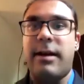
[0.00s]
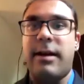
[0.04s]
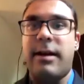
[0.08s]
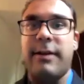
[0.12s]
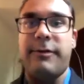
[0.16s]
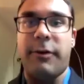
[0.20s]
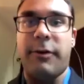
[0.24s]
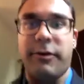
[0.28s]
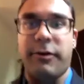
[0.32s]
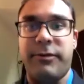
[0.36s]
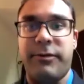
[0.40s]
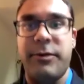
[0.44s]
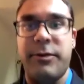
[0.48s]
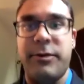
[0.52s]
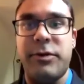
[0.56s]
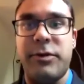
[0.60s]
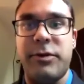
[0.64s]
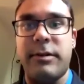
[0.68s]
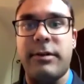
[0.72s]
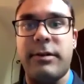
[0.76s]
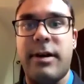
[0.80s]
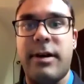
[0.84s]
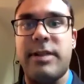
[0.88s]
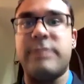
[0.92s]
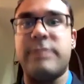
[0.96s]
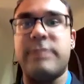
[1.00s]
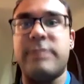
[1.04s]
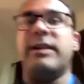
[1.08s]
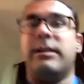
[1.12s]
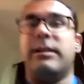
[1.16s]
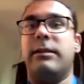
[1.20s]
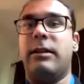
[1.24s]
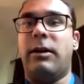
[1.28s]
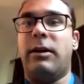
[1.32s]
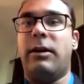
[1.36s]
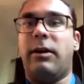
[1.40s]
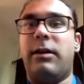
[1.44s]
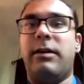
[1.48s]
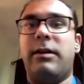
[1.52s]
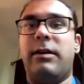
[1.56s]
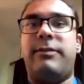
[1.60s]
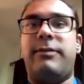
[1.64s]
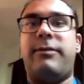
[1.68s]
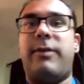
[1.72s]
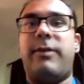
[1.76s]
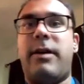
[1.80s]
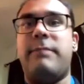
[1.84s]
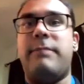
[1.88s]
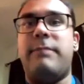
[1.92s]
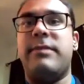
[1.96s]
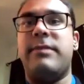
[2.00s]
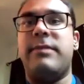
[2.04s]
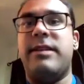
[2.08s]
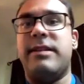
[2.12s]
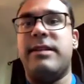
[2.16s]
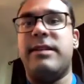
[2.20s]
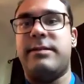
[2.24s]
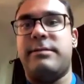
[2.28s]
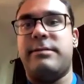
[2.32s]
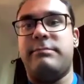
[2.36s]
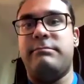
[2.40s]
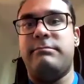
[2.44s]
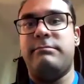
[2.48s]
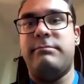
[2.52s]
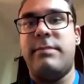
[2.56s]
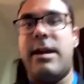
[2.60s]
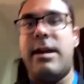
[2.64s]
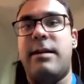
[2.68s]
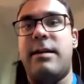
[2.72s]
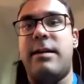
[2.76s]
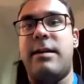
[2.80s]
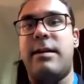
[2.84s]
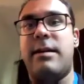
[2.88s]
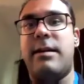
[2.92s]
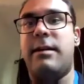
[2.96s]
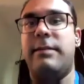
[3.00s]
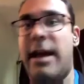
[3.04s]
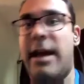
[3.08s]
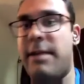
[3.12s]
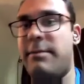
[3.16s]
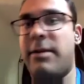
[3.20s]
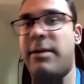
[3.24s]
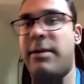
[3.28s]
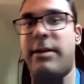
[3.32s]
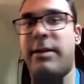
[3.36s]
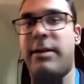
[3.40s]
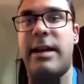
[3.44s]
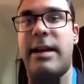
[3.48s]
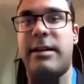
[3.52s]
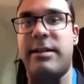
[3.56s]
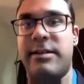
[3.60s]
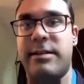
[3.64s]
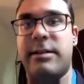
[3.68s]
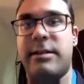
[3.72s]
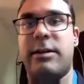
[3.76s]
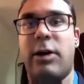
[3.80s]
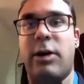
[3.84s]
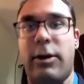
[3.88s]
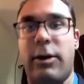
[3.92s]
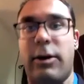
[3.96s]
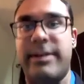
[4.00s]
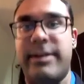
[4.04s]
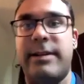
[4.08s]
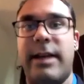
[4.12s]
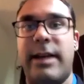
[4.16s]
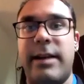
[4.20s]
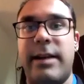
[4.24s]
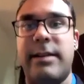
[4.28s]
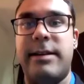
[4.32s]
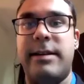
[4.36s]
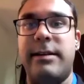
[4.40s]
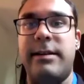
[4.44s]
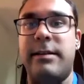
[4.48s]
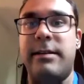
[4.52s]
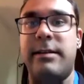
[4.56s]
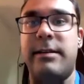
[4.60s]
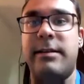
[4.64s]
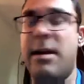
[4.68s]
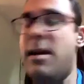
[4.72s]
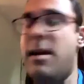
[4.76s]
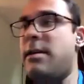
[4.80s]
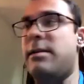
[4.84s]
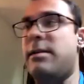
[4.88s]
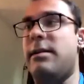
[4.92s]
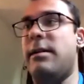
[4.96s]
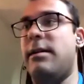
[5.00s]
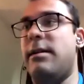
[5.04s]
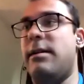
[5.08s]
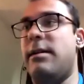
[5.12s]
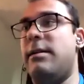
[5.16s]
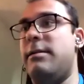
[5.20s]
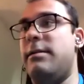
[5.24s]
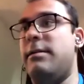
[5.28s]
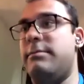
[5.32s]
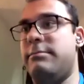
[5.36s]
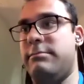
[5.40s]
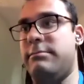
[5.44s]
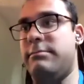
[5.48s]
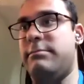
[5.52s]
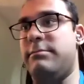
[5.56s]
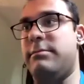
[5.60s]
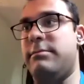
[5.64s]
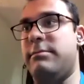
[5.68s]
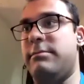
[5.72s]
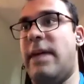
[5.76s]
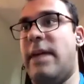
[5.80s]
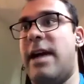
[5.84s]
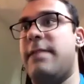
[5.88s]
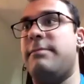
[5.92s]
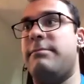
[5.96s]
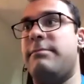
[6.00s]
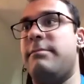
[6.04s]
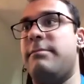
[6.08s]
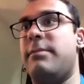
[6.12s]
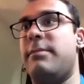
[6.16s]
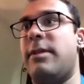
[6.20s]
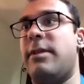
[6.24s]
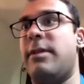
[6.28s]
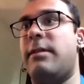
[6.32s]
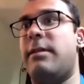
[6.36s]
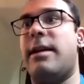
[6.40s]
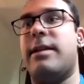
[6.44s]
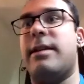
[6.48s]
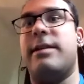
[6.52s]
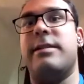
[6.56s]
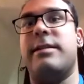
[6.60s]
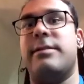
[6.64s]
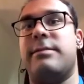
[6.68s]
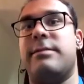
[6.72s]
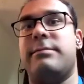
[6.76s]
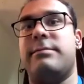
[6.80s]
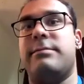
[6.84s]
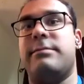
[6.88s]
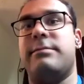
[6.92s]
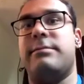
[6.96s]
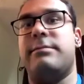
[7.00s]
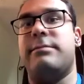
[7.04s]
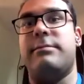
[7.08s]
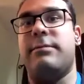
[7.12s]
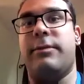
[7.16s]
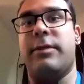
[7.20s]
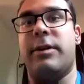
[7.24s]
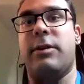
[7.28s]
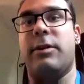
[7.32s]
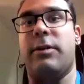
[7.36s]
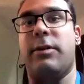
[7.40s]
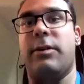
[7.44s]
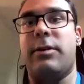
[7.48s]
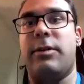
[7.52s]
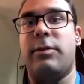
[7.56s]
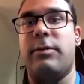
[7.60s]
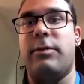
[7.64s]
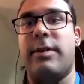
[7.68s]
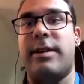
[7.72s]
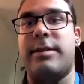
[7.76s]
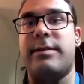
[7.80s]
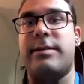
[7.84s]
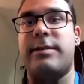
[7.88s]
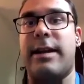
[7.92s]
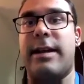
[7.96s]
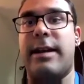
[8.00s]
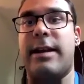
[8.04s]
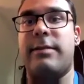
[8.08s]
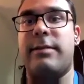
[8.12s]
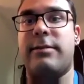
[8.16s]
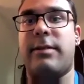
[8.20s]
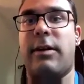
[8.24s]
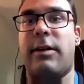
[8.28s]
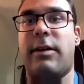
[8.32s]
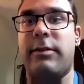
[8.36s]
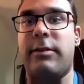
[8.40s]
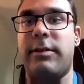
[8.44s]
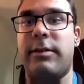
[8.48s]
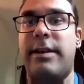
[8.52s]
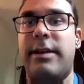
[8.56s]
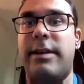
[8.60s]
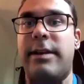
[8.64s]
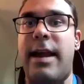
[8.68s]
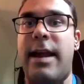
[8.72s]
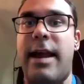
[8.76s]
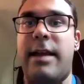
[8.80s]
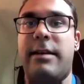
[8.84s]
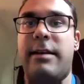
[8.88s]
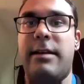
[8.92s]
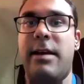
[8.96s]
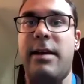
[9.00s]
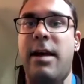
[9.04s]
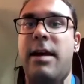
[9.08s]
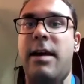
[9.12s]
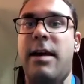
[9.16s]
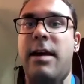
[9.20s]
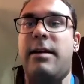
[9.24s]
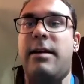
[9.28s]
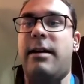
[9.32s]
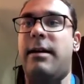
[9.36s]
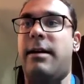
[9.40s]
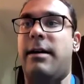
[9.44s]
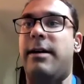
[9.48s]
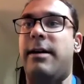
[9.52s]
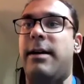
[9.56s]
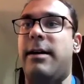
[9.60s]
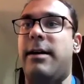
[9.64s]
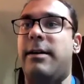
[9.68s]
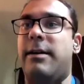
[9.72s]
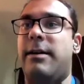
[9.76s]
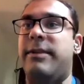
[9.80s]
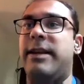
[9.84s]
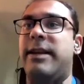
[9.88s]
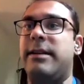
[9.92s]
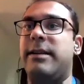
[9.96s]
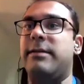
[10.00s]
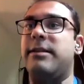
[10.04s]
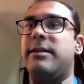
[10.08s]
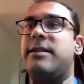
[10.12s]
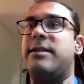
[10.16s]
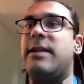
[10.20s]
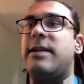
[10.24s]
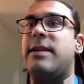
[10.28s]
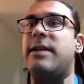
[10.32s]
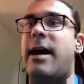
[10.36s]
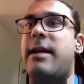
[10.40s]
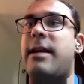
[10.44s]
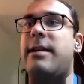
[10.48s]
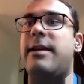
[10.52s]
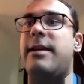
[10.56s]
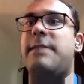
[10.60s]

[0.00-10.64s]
for future costs. We can learn from this nightmare that is the COVID-19 nightmare that is what we're going through currently, and we can design a